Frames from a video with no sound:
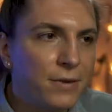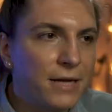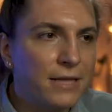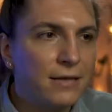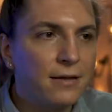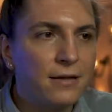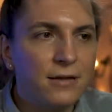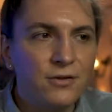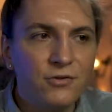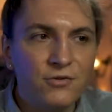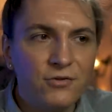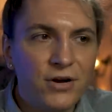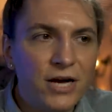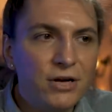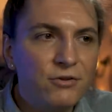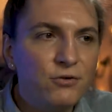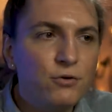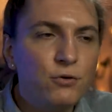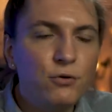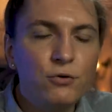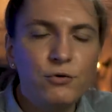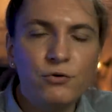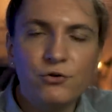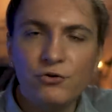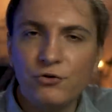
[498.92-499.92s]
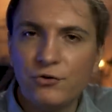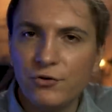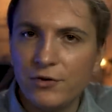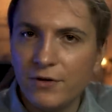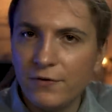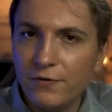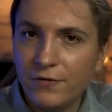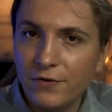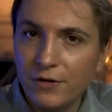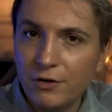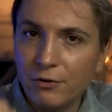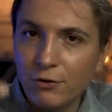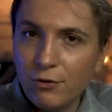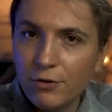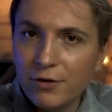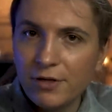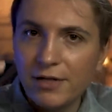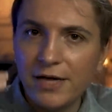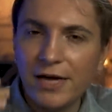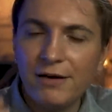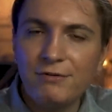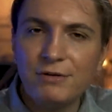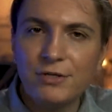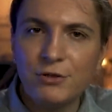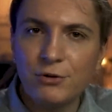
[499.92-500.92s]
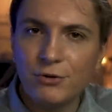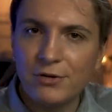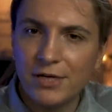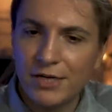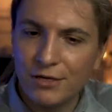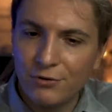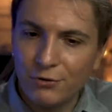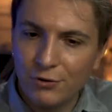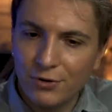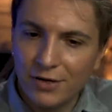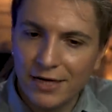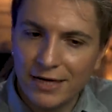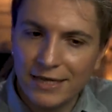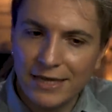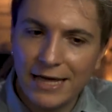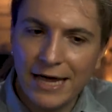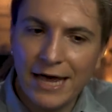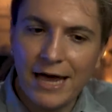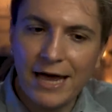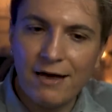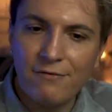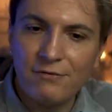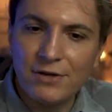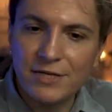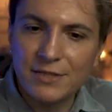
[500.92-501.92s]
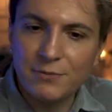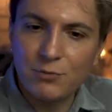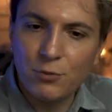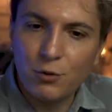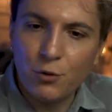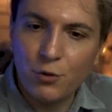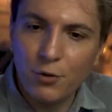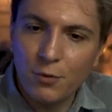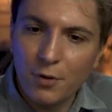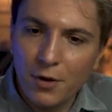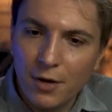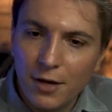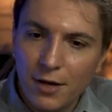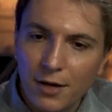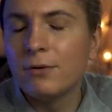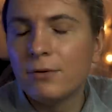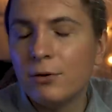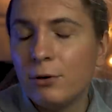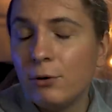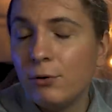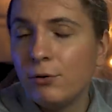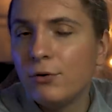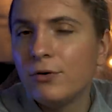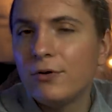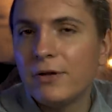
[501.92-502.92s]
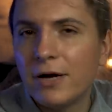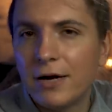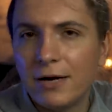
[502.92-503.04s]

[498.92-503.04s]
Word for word: but try to use the different octaves so that you can have this more glued